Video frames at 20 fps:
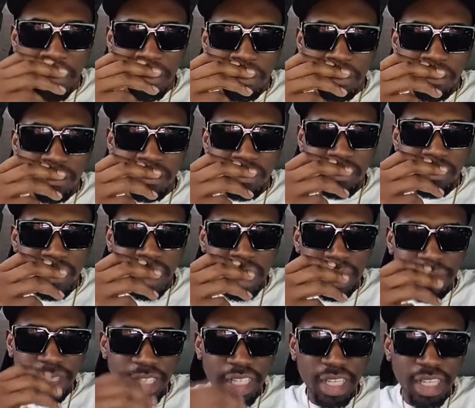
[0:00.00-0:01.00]
Mm,
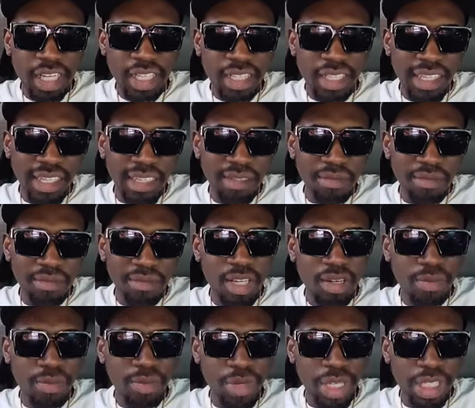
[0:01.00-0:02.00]
Jamaican King, big
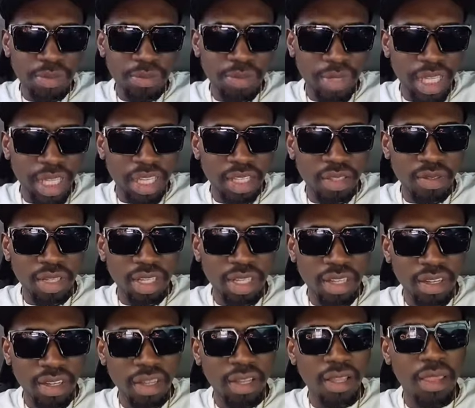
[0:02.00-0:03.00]
up, press play, you know it,
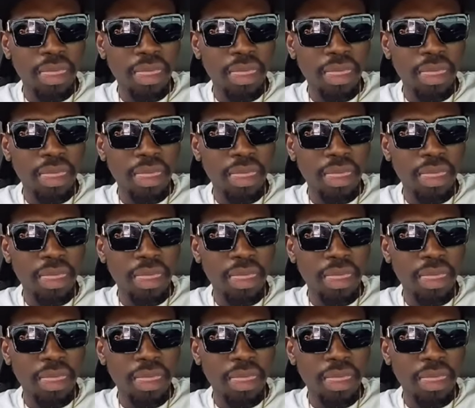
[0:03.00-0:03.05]
go.